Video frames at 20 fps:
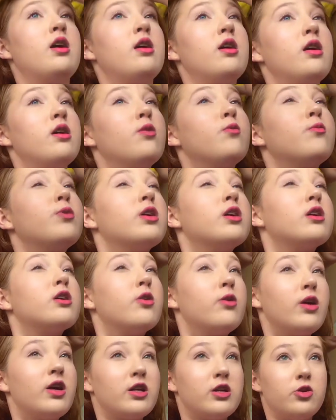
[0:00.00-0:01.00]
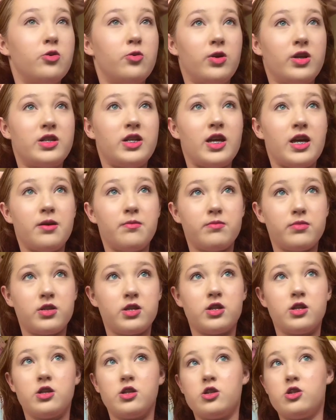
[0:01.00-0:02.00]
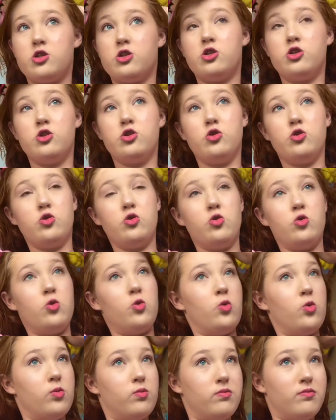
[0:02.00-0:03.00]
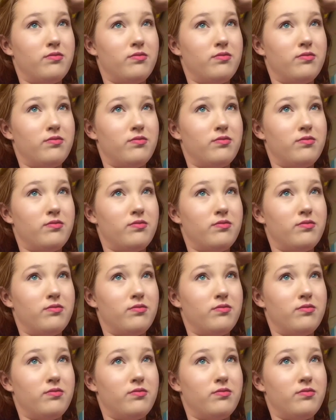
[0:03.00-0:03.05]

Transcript: And we're going to attempt to